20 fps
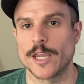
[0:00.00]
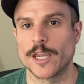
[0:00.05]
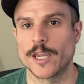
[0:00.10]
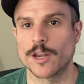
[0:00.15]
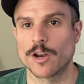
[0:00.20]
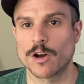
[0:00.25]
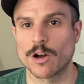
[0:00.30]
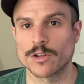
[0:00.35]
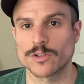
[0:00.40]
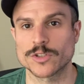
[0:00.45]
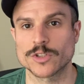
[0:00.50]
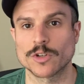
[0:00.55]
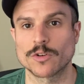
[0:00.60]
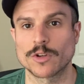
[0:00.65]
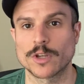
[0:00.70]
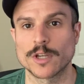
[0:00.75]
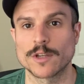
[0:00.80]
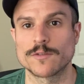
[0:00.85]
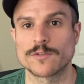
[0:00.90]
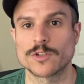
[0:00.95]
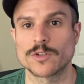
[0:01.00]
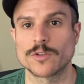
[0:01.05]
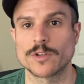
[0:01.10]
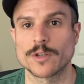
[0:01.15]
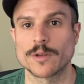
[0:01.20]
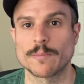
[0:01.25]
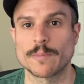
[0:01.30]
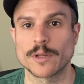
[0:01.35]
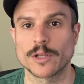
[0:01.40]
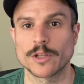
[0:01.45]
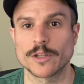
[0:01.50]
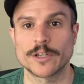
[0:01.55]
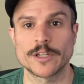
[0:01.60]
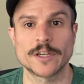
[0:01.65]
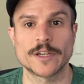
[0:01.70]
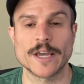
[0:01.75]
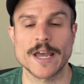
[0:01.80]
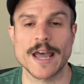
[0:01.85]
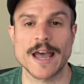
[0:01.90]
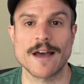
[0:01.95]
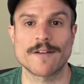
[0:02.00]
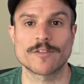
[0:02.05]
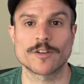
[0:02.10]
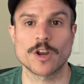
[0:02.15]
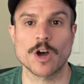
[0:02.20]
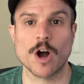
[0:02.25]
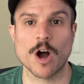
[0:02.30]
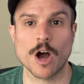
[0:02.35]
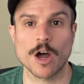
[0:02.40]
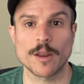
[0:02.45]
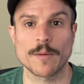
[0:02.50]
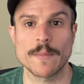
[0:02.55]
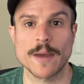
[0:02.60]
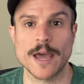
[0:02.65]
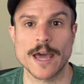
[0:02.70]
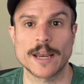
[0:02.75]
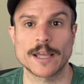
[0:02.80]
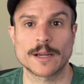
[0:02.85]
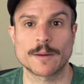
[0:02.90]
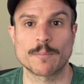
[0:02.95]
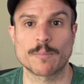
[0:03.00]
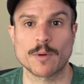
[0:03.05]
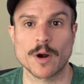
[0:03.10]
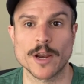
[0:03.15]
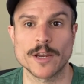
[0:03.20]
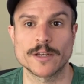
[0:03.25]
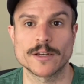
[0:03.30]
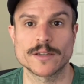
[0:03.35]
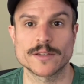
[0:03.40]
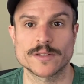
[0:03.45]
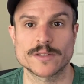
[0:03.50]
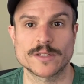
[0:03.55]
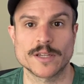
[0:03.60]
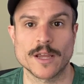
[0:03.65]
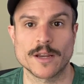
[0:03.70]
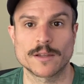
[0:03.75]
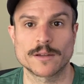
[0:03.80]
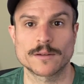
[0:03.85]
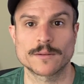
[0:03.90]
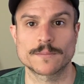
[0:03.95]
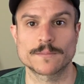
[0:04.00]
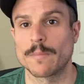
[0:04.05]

It also gives you the ability to have an automatic brightness setting.